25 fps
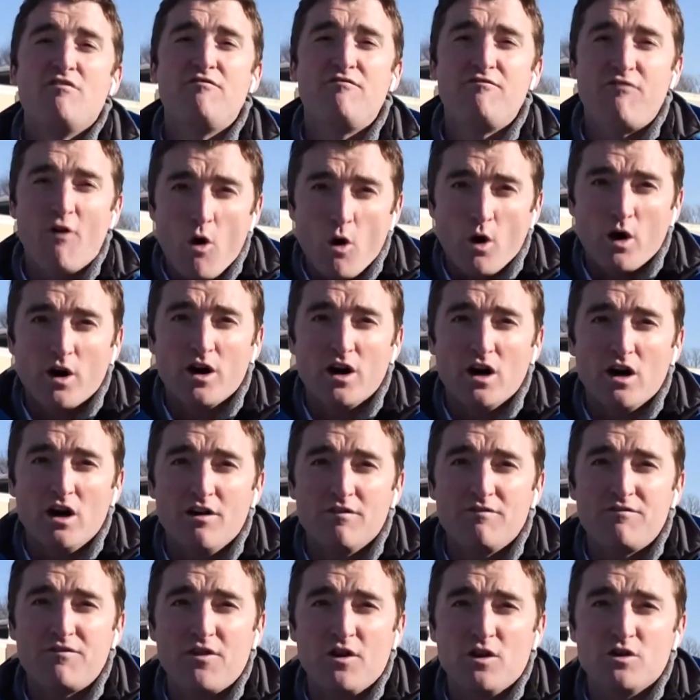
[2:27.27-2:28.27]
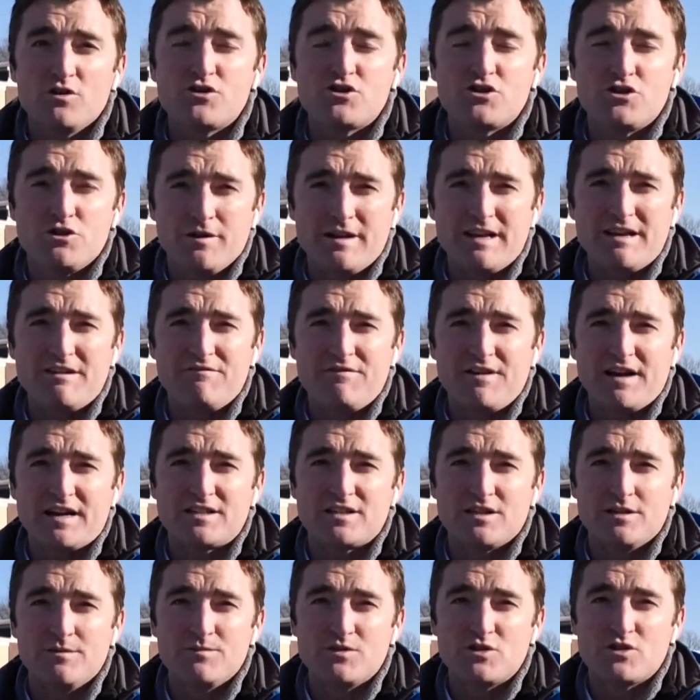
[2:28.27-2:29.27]
Four of those shooting
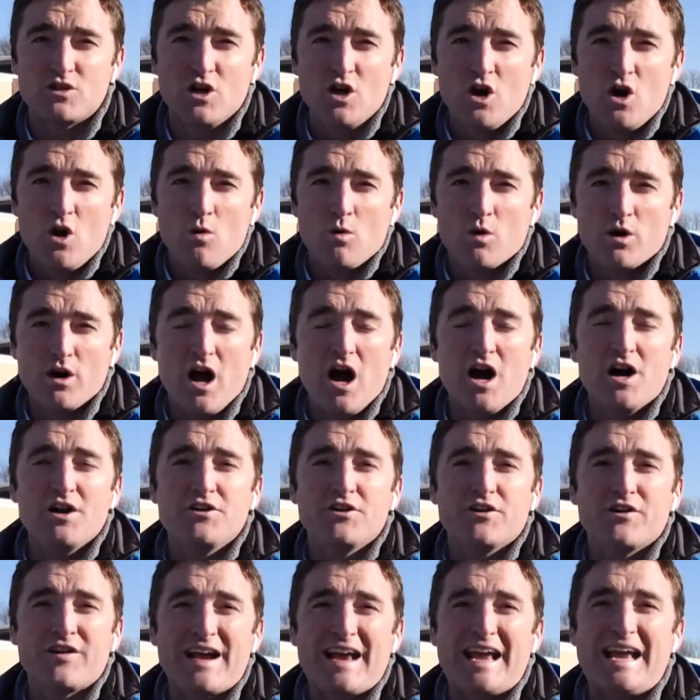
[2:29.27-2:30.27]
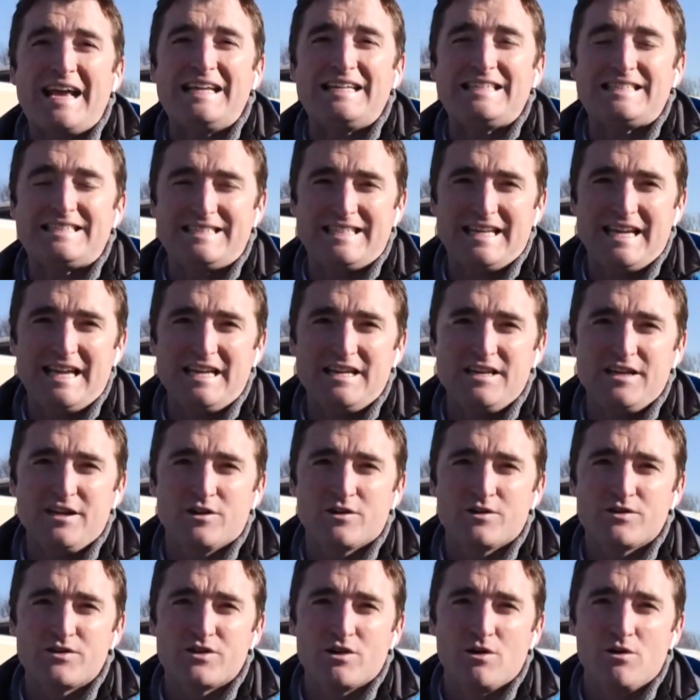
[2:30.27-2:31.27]
victims were under 18
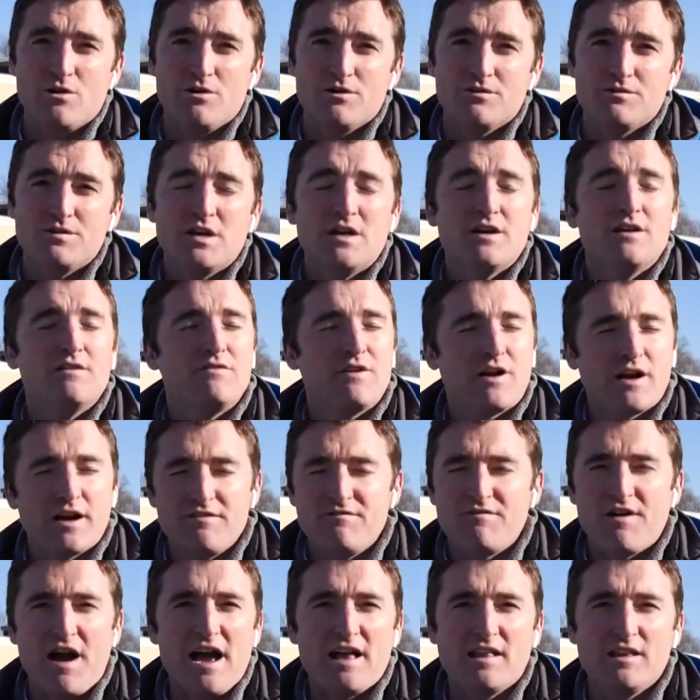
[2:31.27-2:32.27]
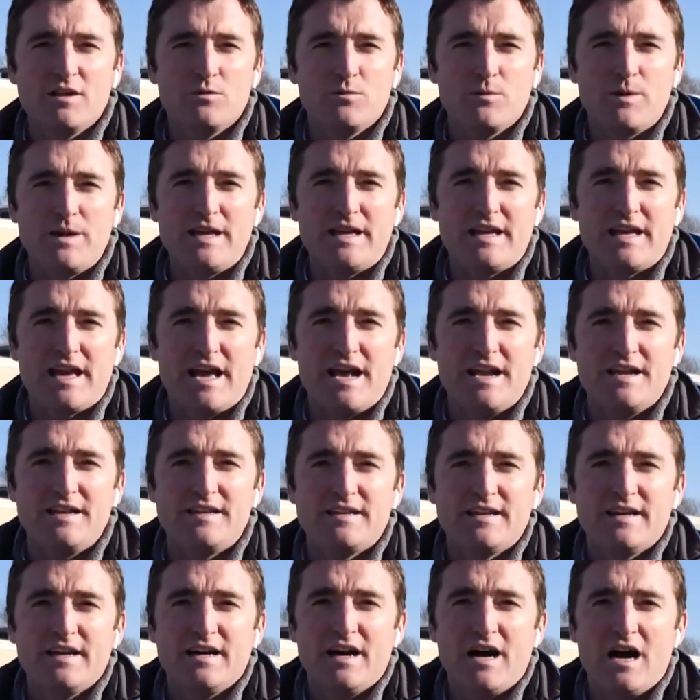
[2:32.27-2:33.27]
years old. Very violent weekend,
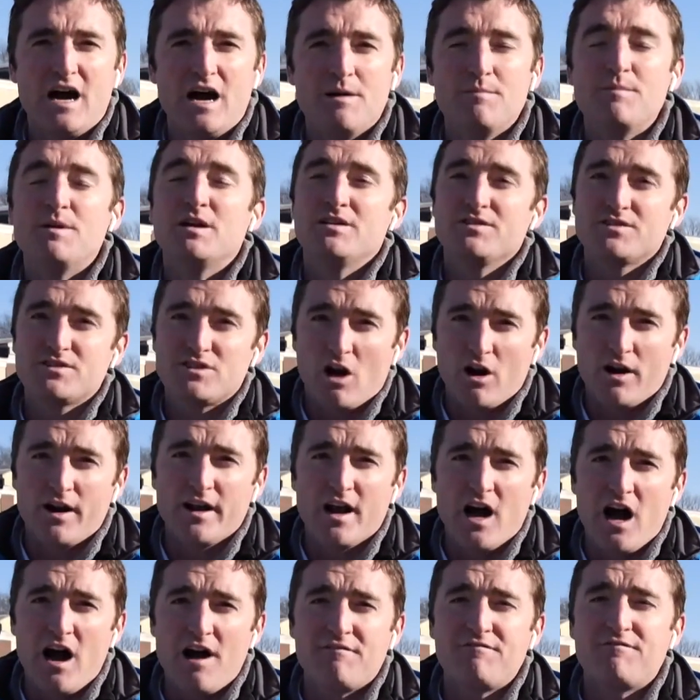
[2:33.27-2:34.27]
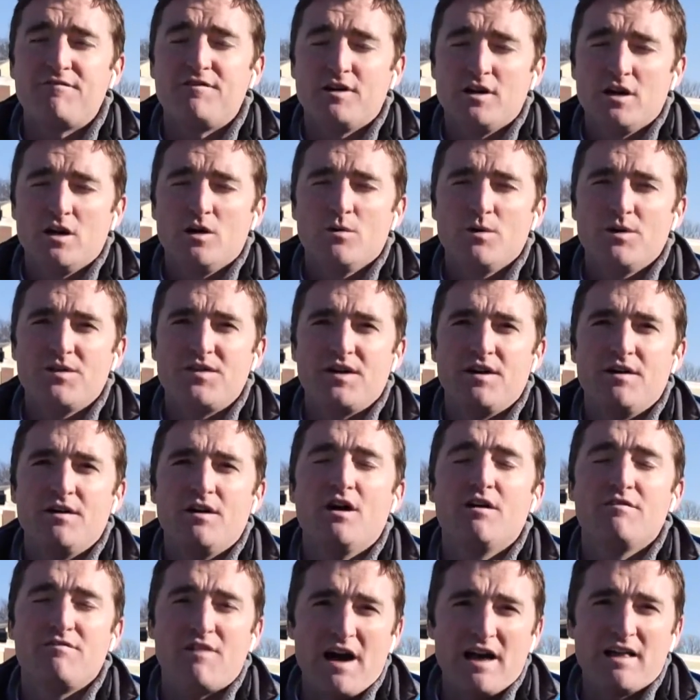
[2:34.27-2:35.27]
um, starting off with a,
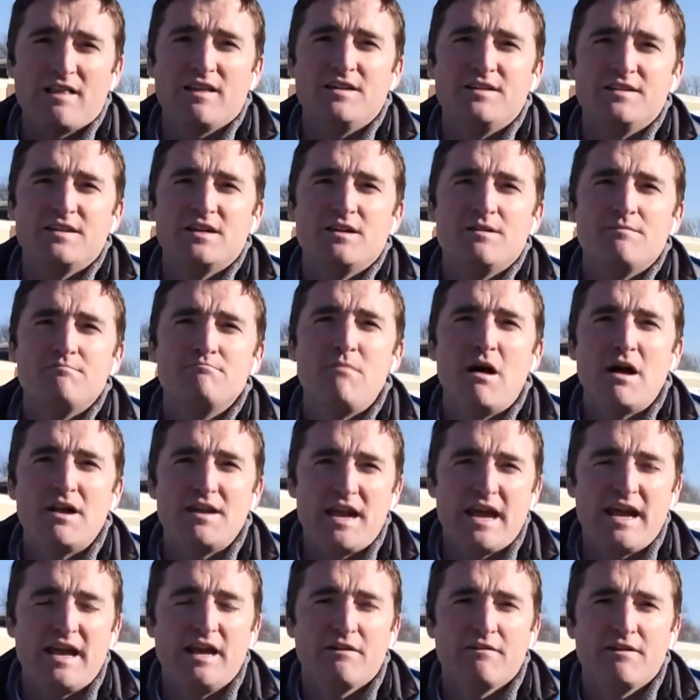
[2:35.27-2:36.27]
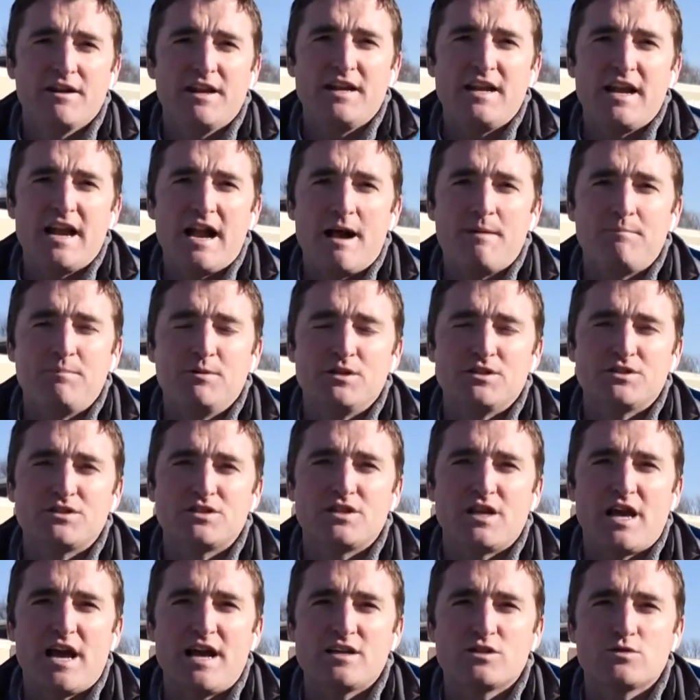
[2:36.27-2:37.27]
a violent Monday here in
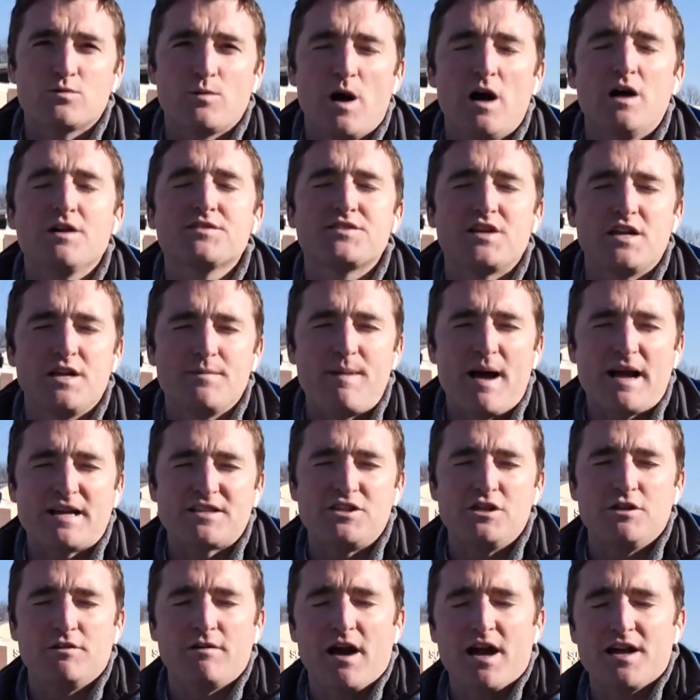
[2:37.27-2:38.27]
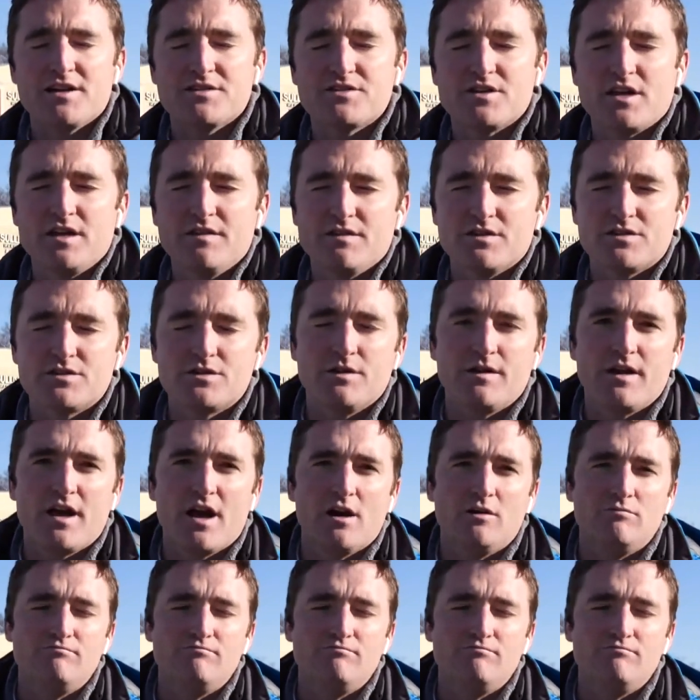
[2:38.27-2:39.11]
Indianapolis as well. send it back to you guys in the studio.